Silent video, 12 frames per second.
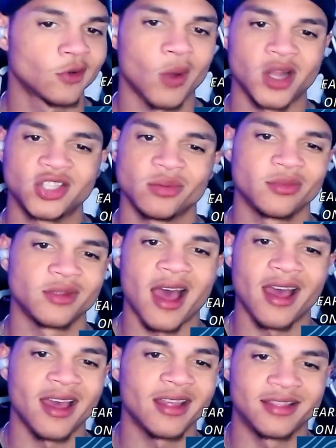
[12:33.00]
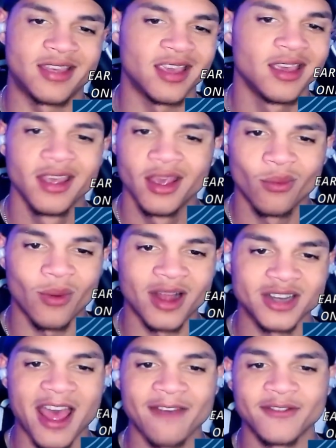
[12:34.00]
Watch him not.
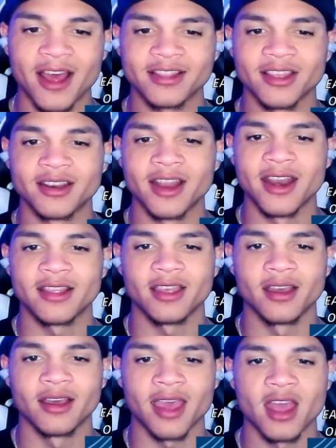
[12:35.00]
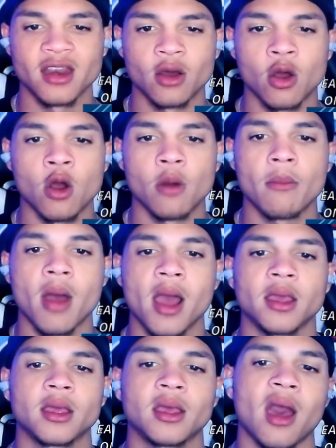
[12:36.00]
Watch I have not done anything again. Oh
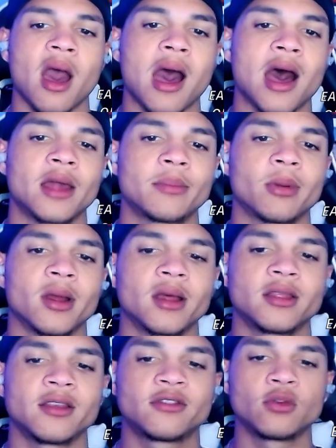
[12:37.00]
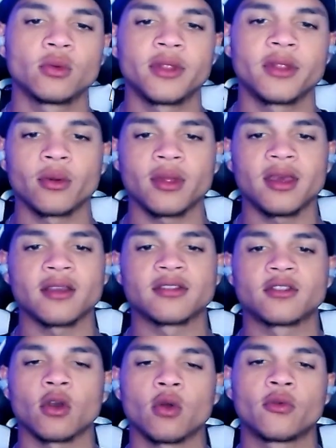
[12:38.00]
my god, bro. This dude literally is
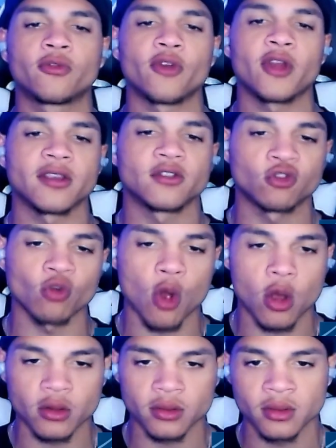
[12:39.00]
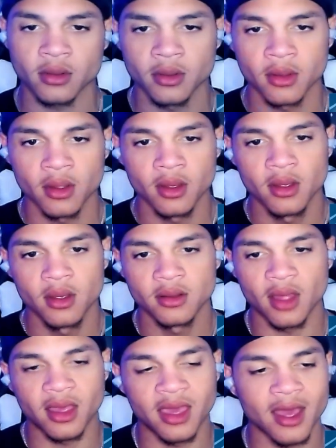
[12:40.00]
so freaking strong.
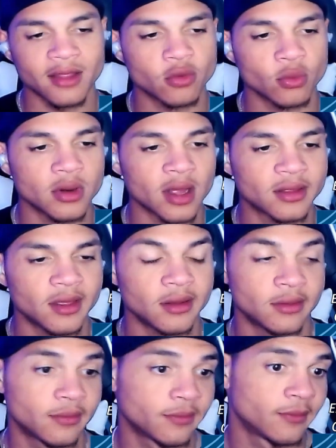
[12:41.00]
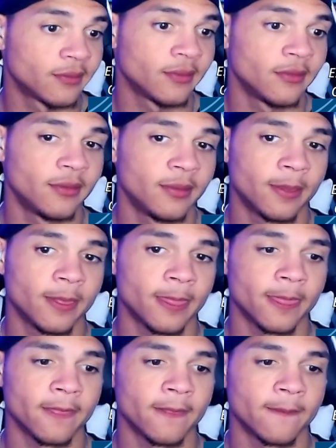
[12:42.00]
One. They can't do nothing. There's no
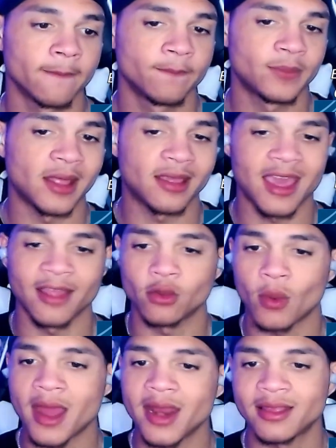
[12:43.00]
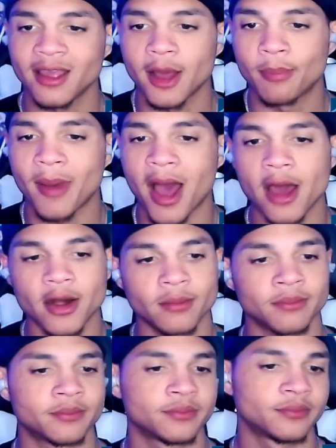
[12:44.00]
way. They can't do anything no, about
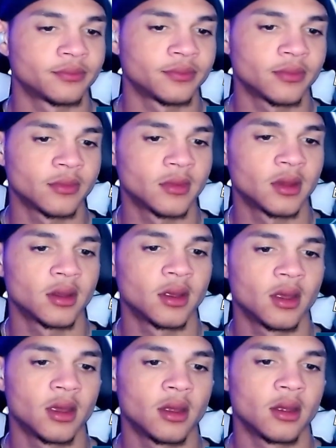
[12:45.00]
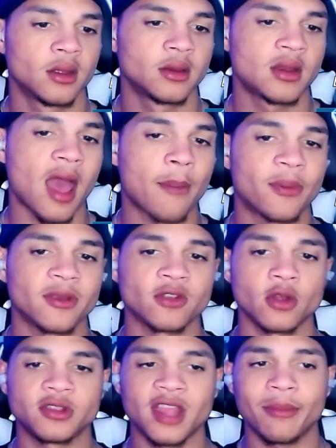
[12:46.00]
him. Nappa is
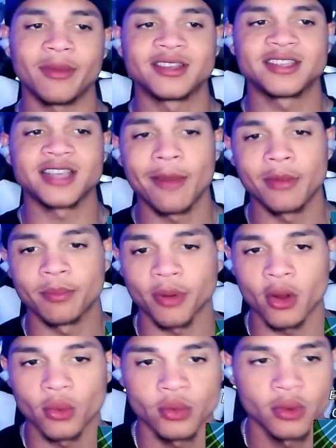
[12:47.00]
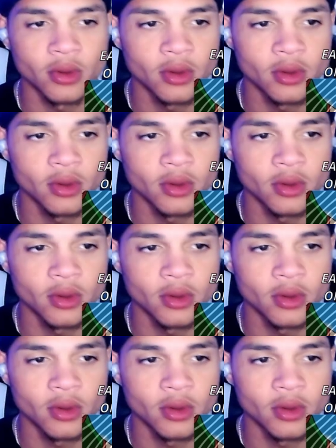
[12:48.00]
on demon timing, bro.